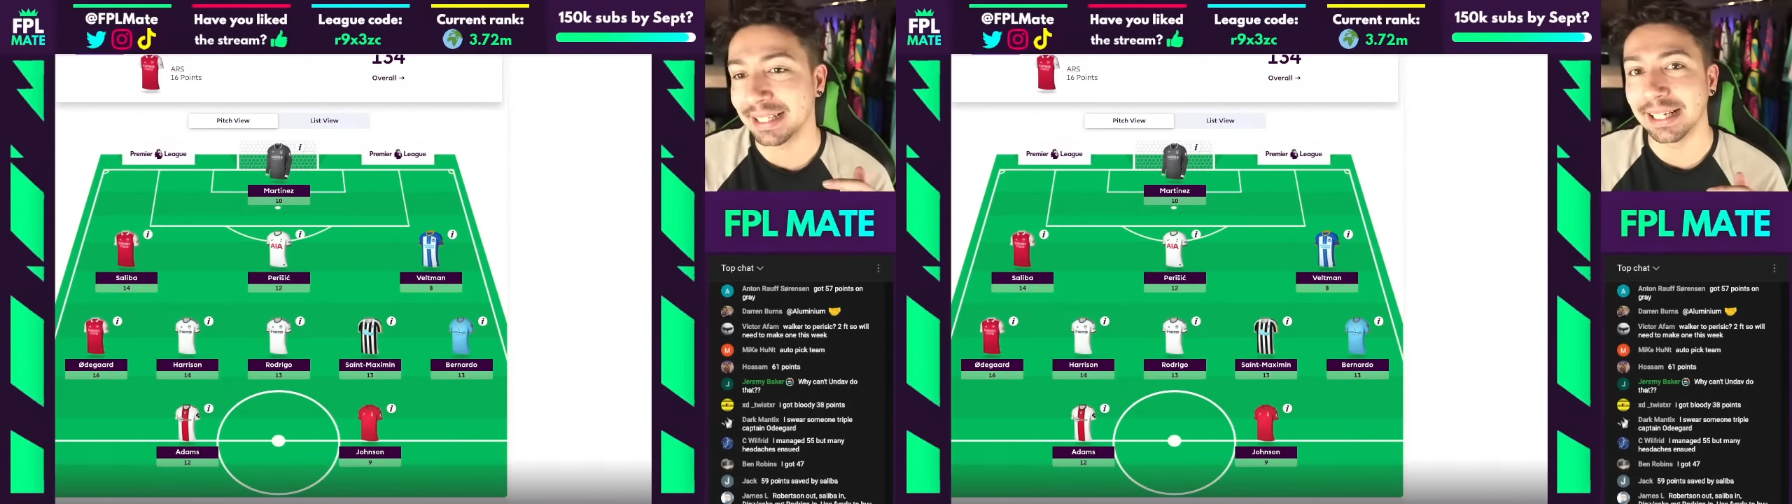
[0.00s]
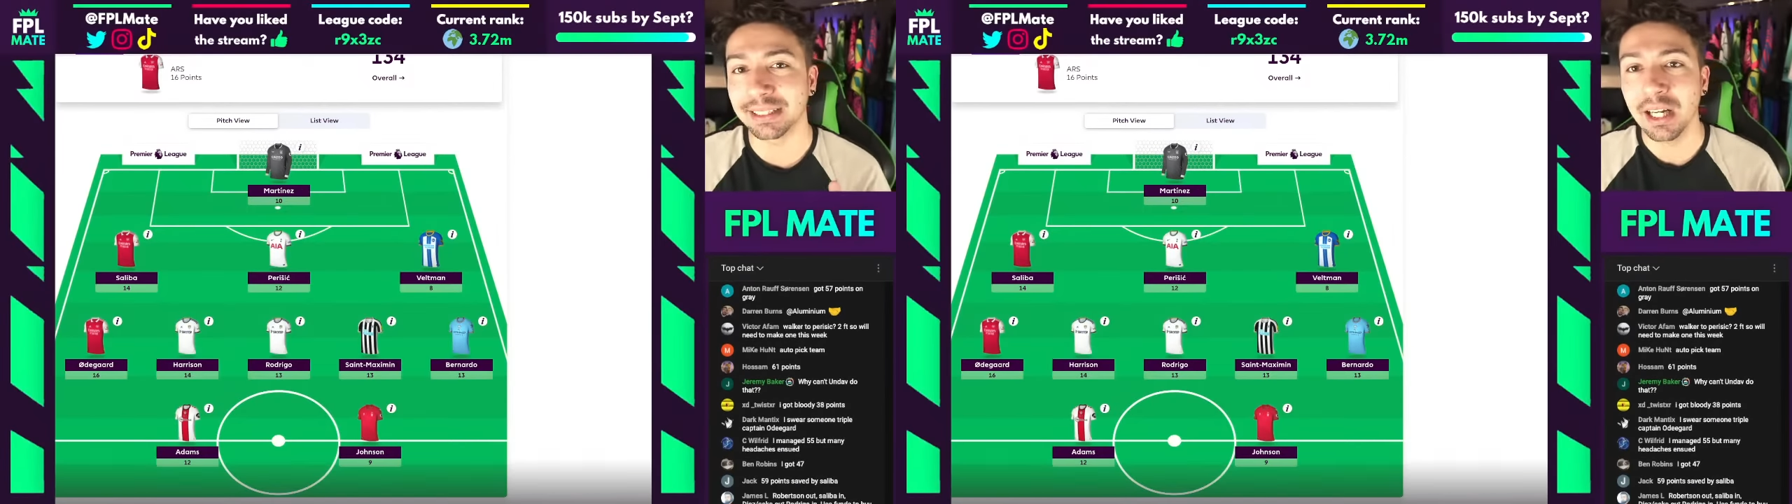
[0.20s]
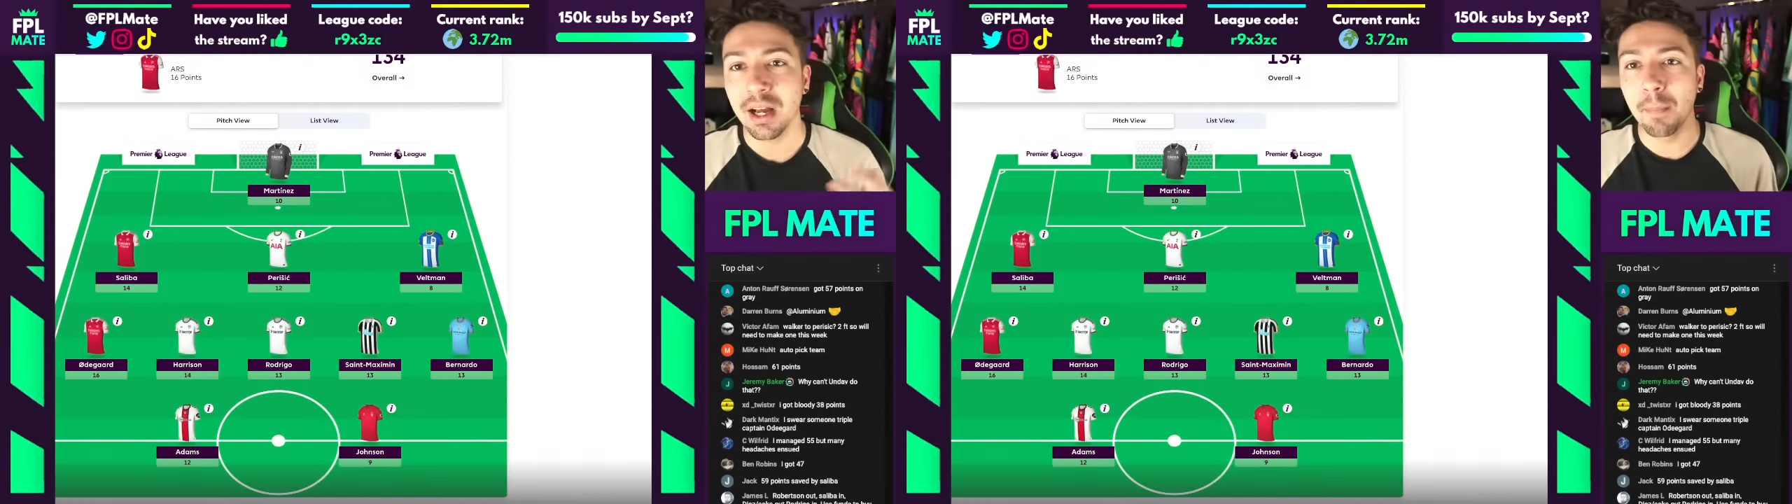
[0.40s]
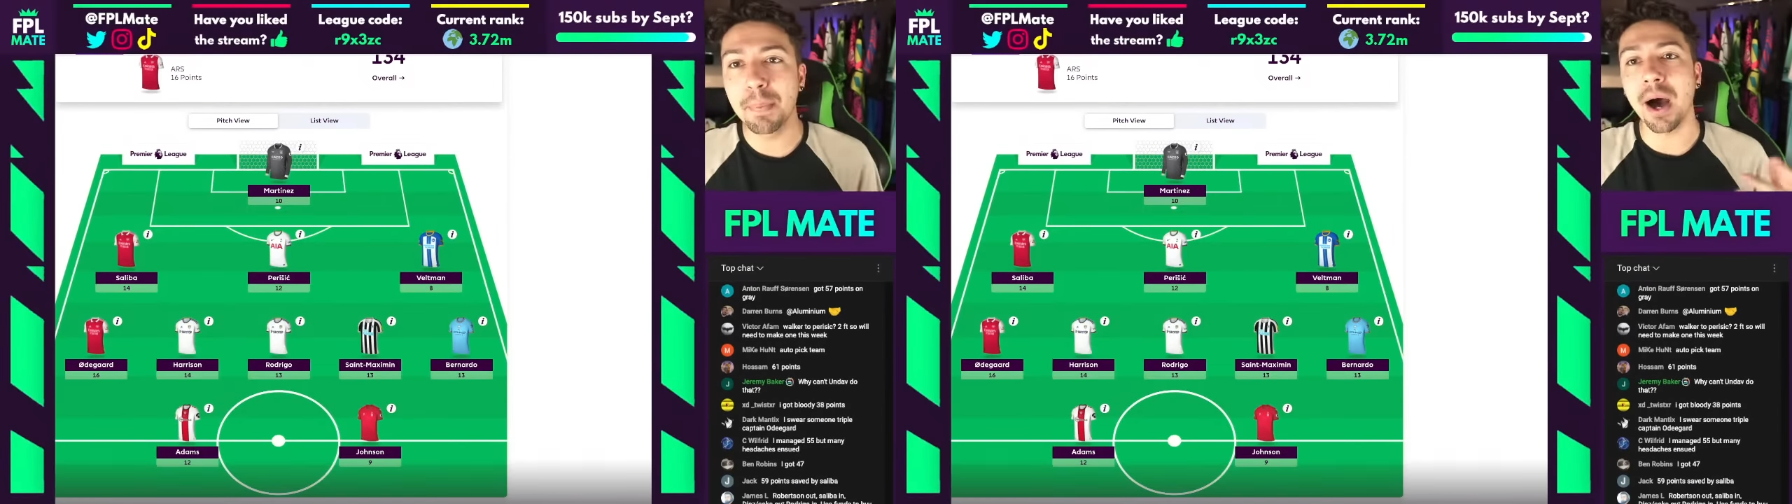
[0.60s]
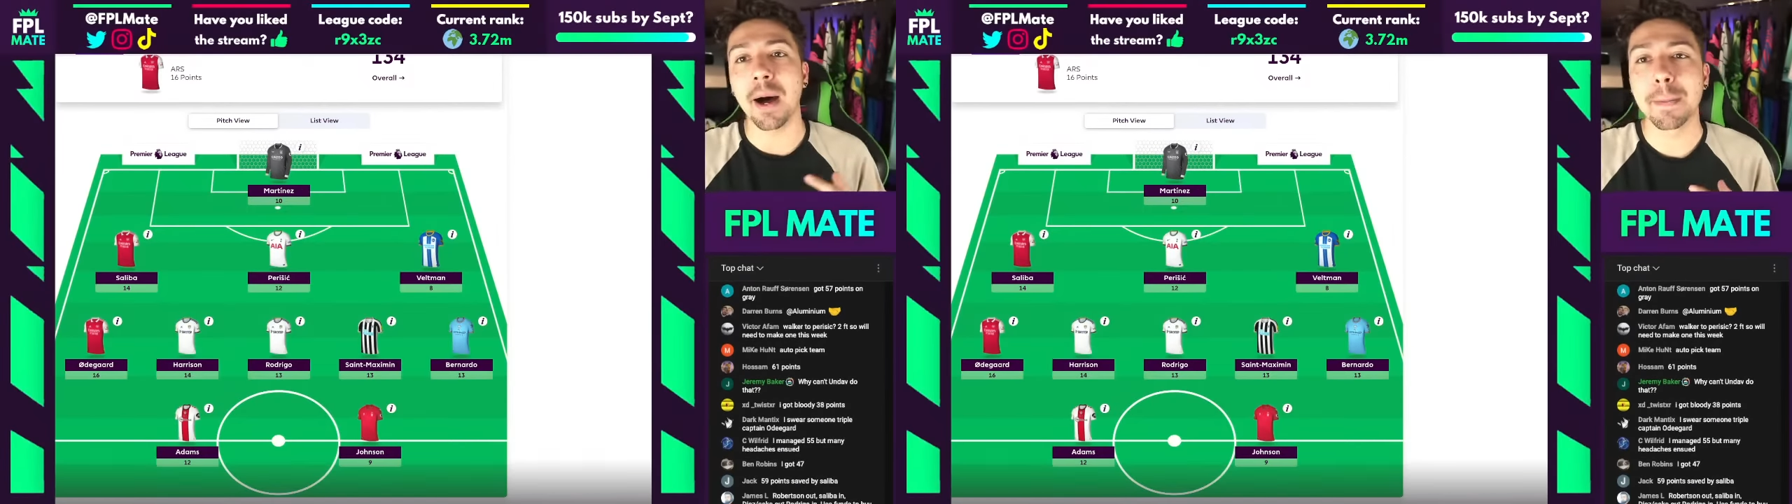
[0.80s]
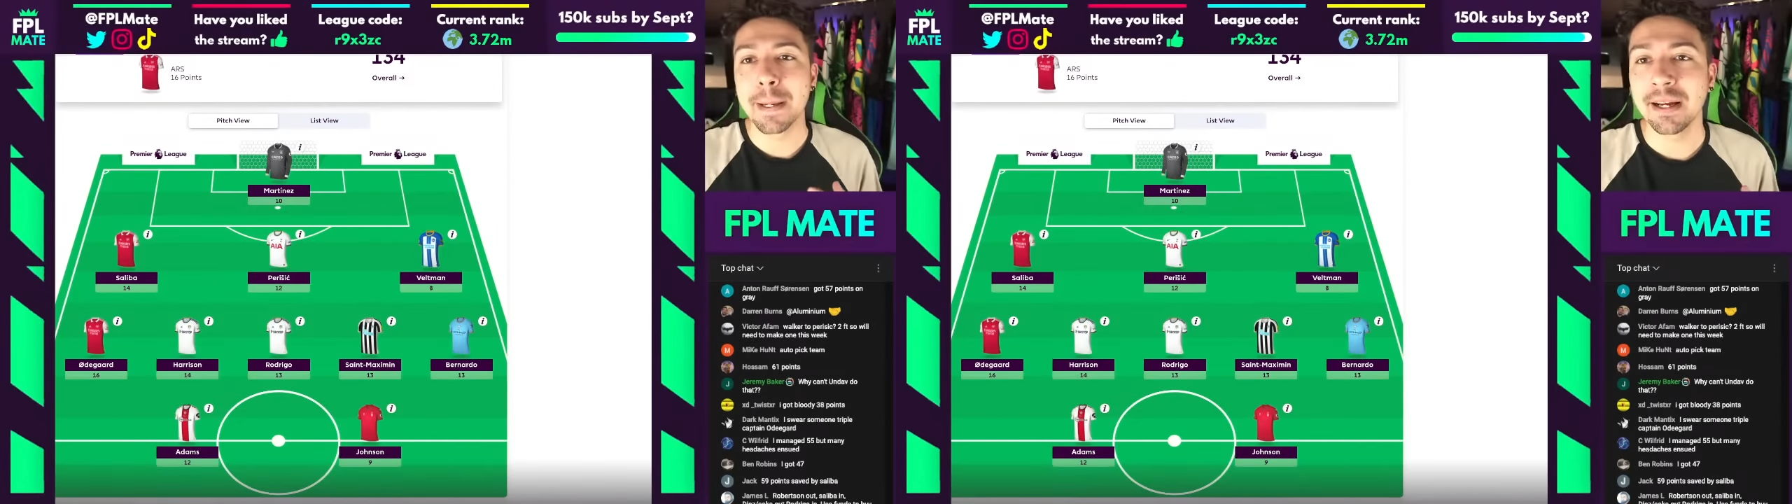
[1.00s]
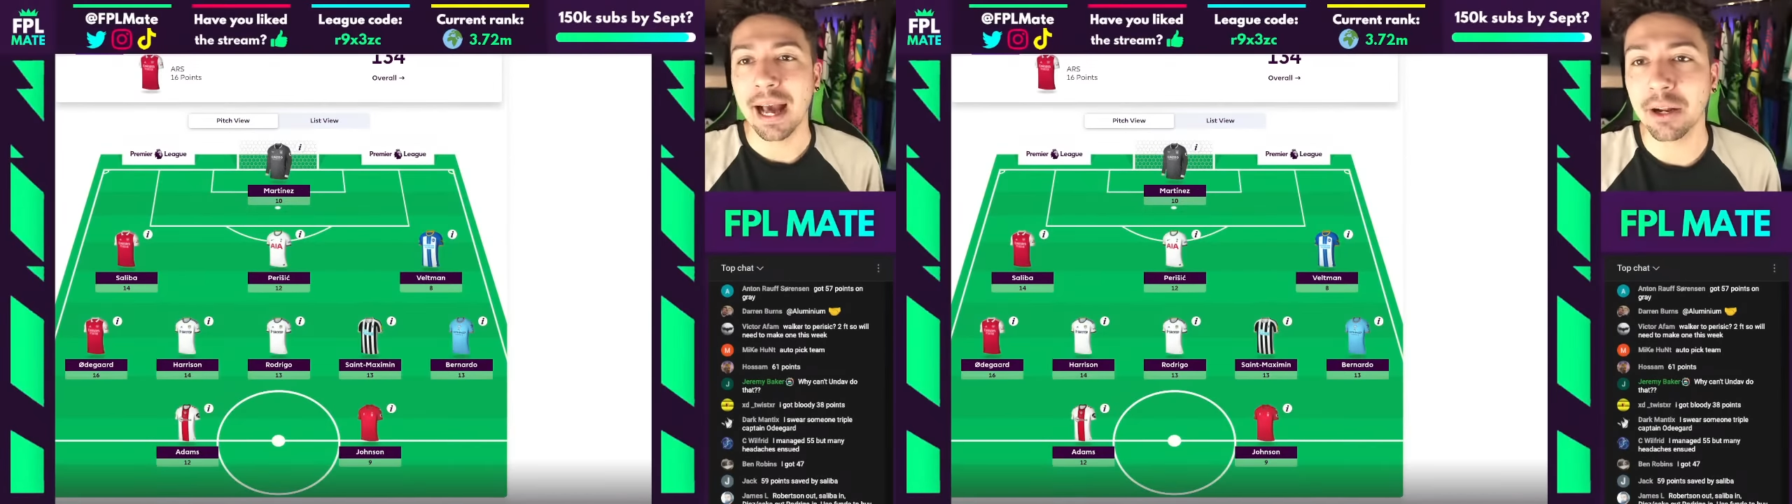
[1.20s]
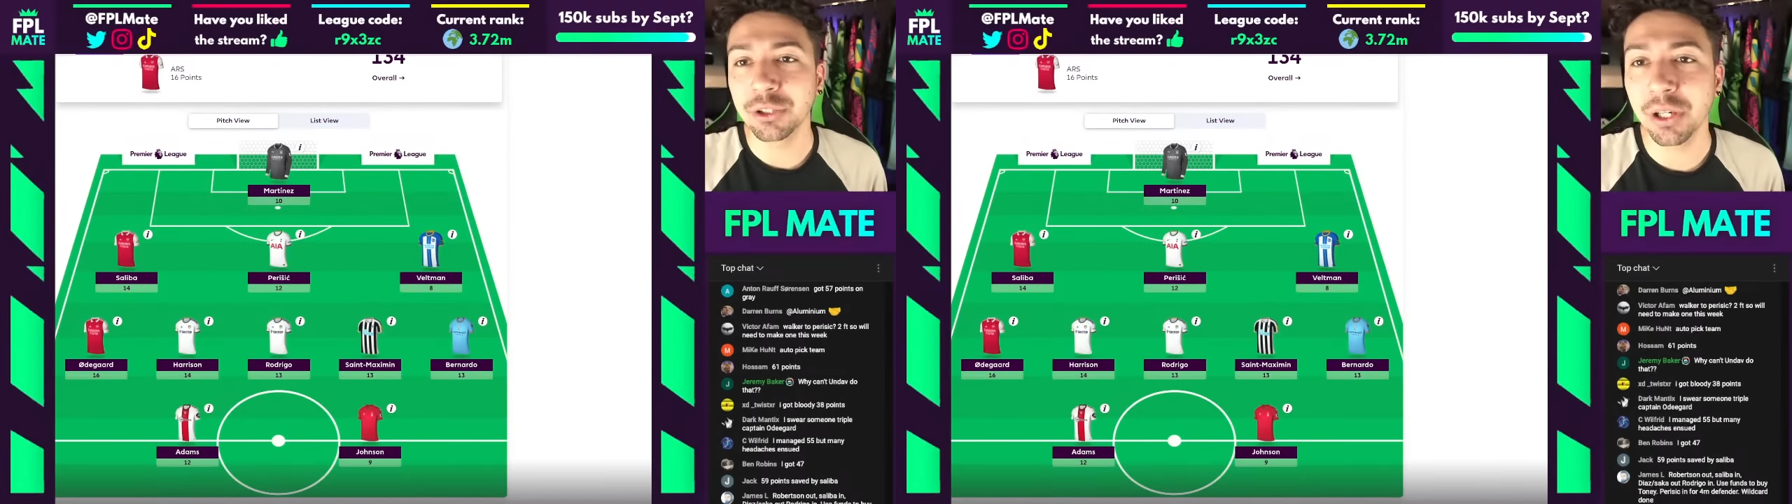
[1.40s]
this. And I'll show